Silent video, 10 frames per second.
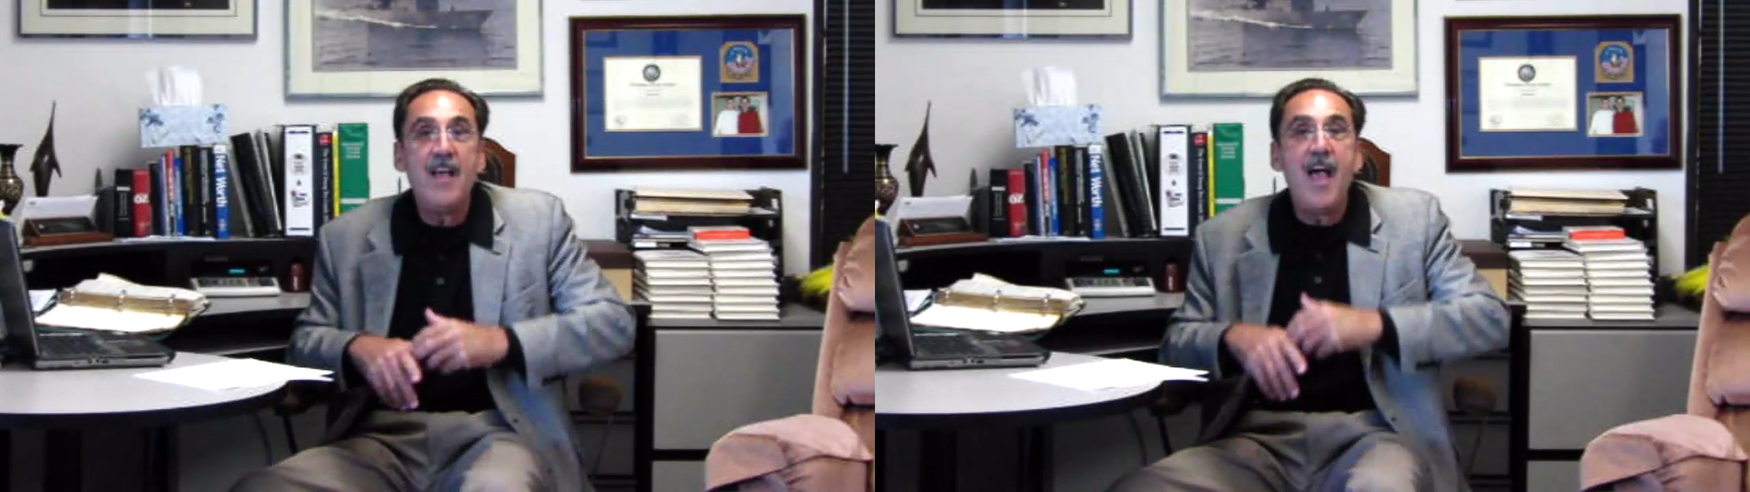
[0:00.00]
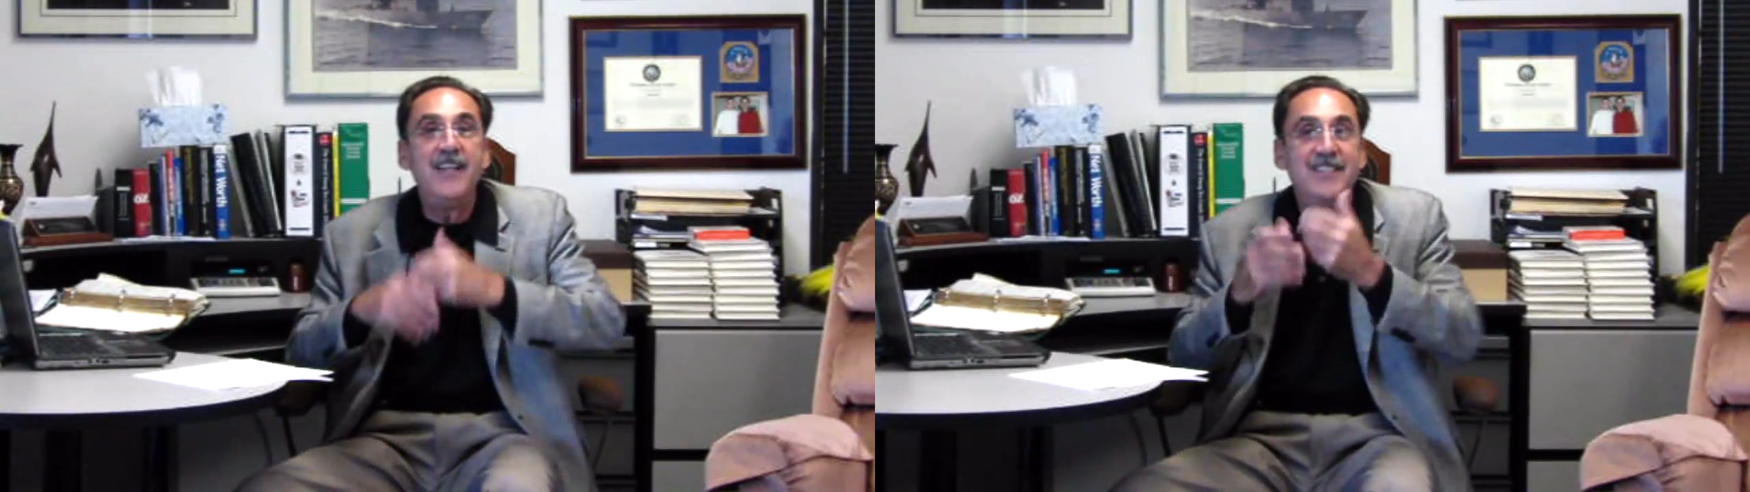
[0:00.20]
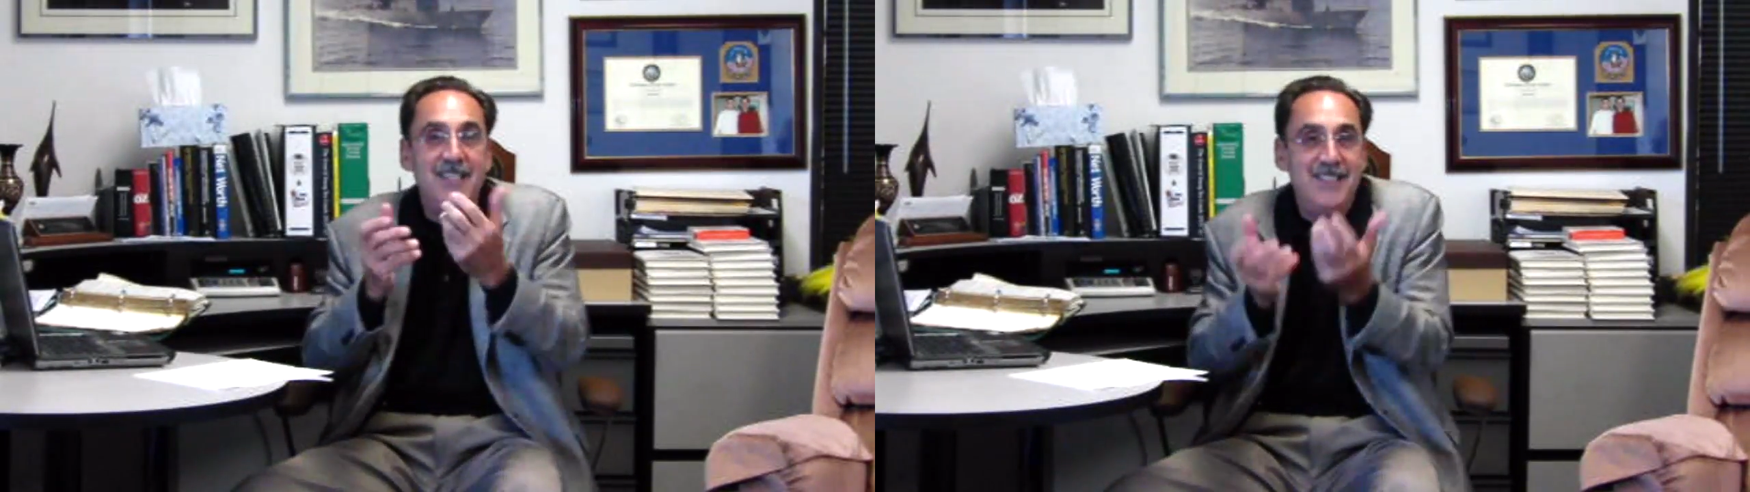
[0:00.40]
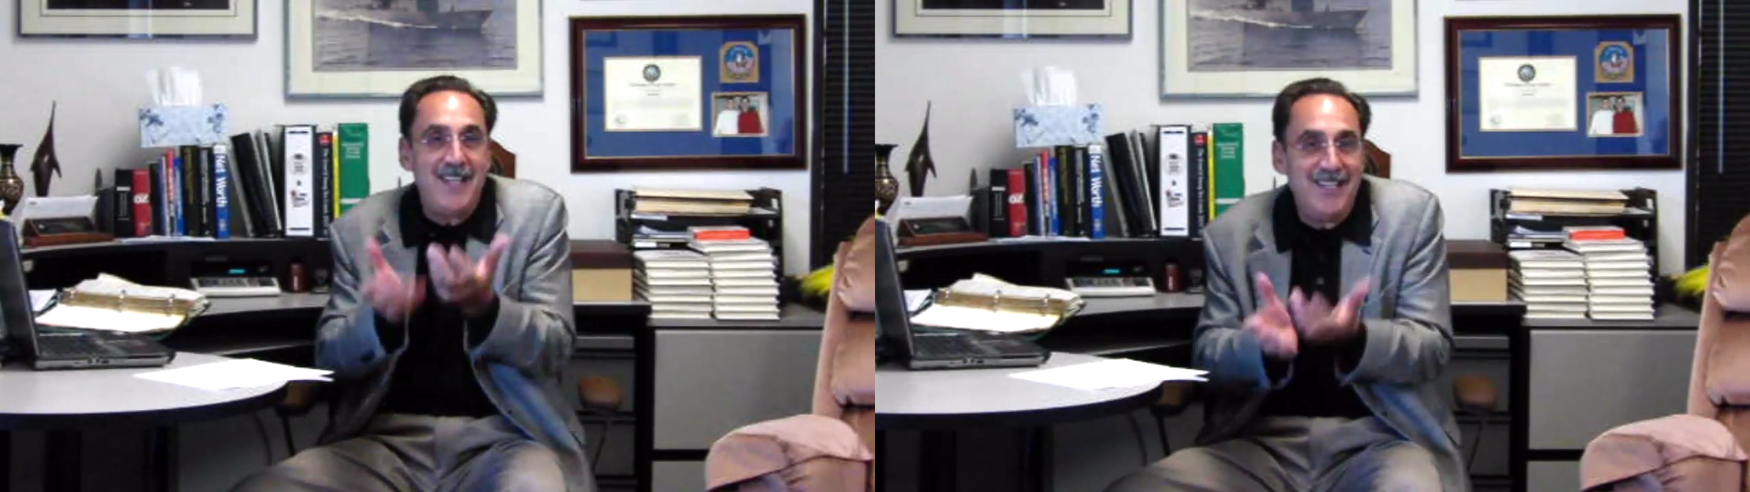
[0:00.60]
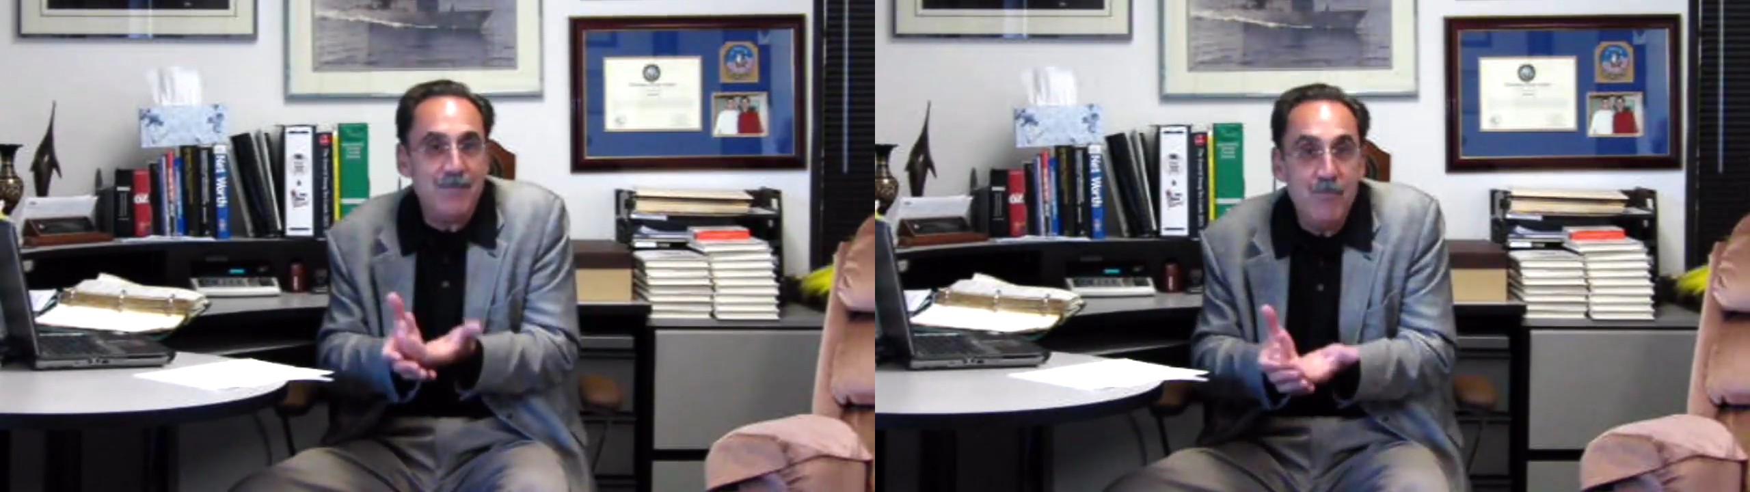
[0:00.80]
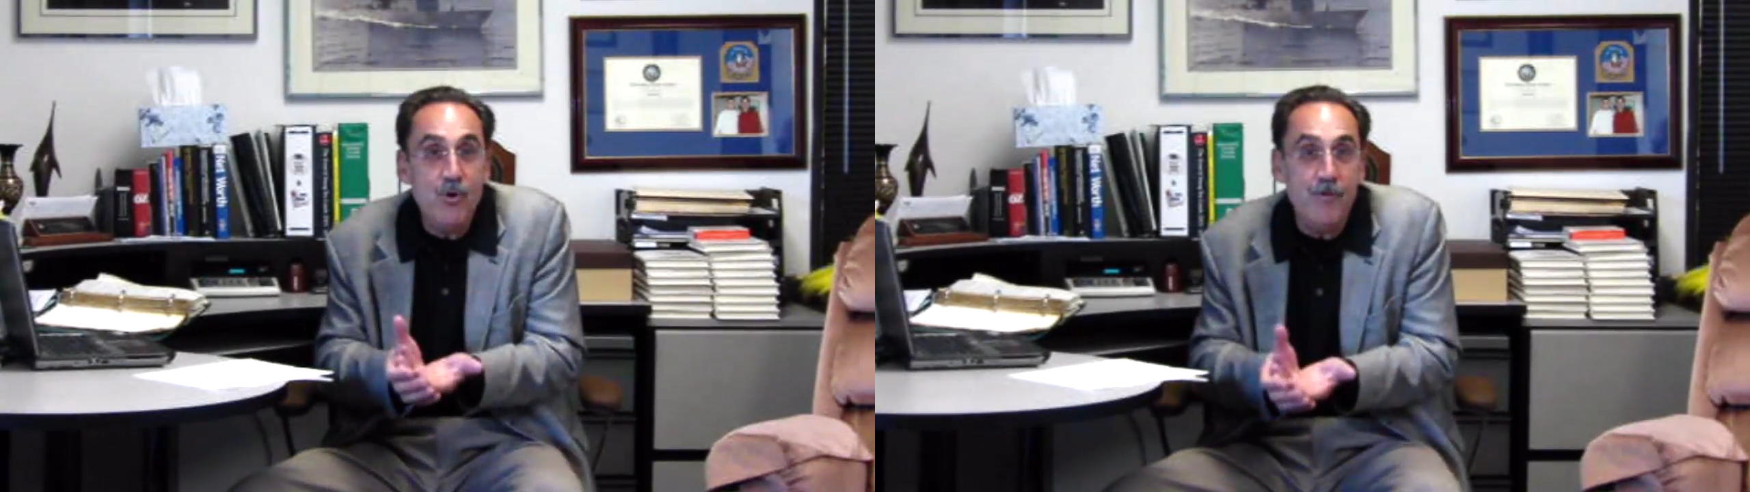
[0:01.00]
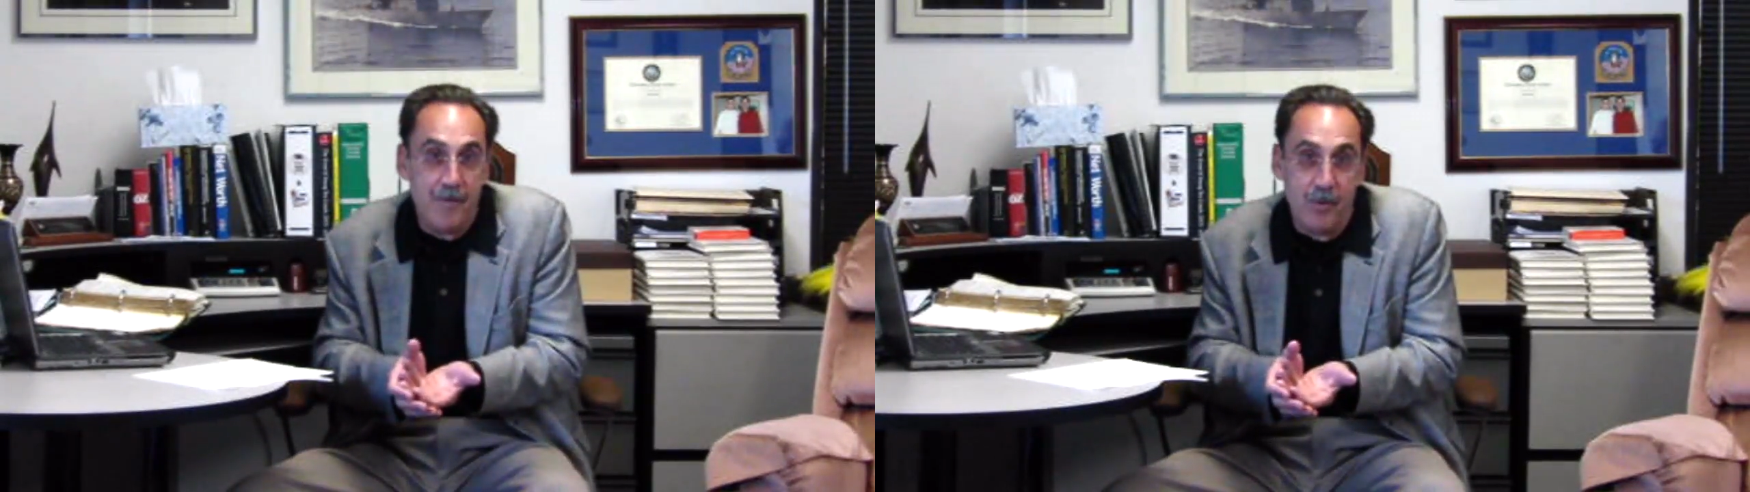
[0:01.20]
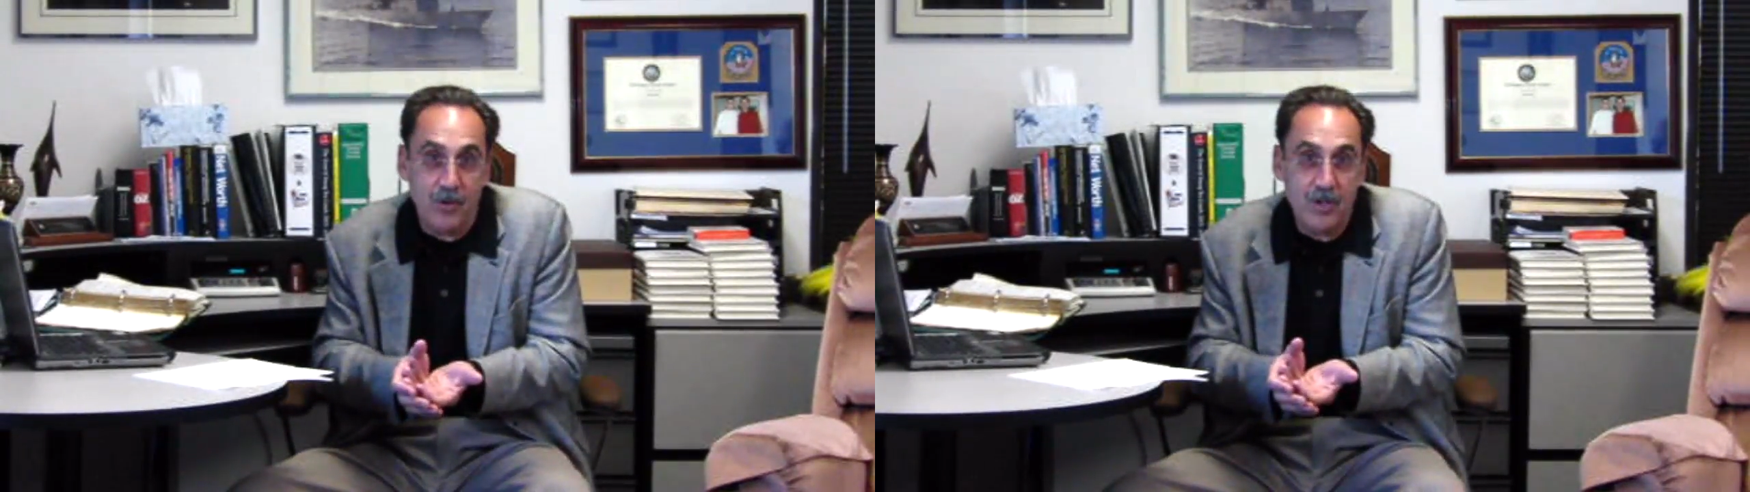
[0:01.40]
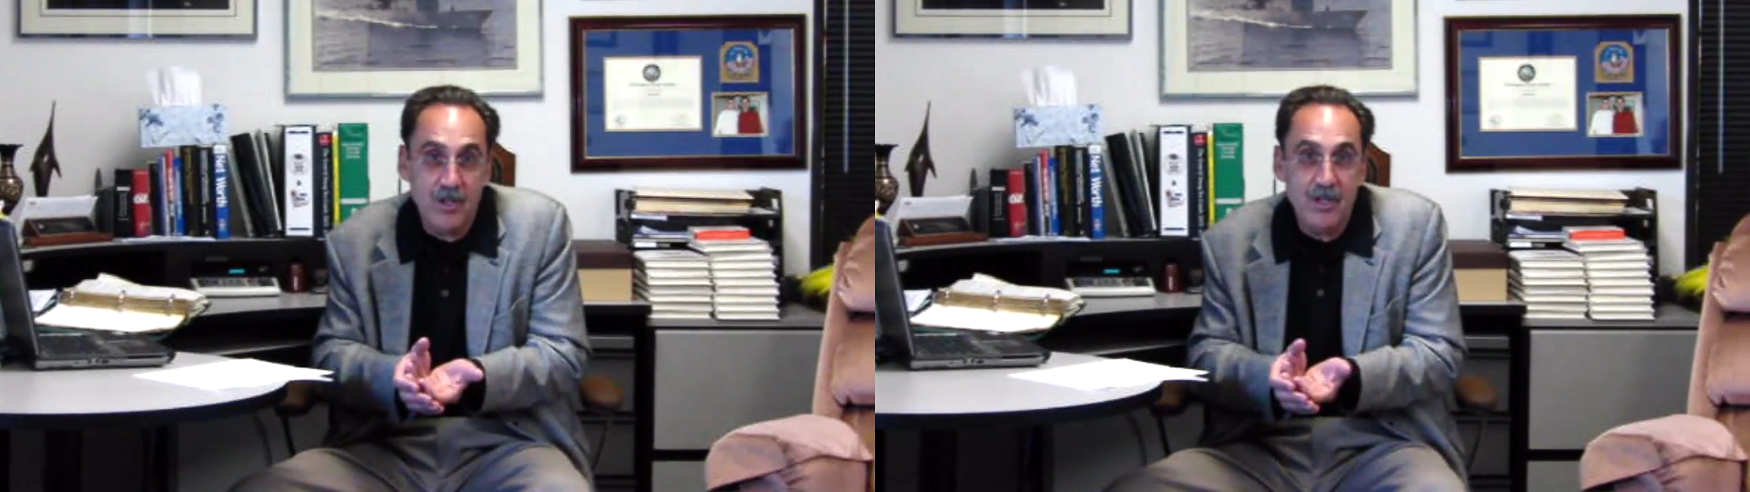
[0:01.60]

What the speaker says: is that it's movable.